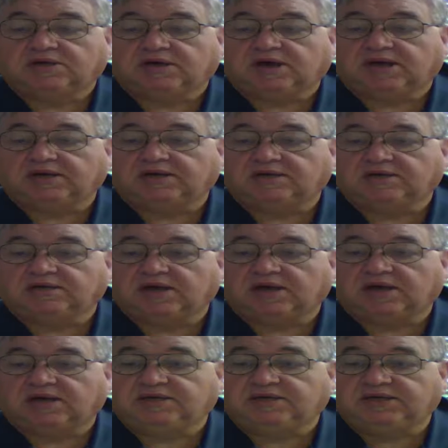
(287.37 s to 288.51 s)
I
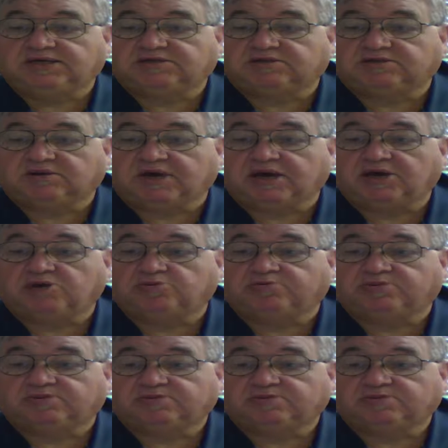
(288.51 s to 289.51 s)
need your help.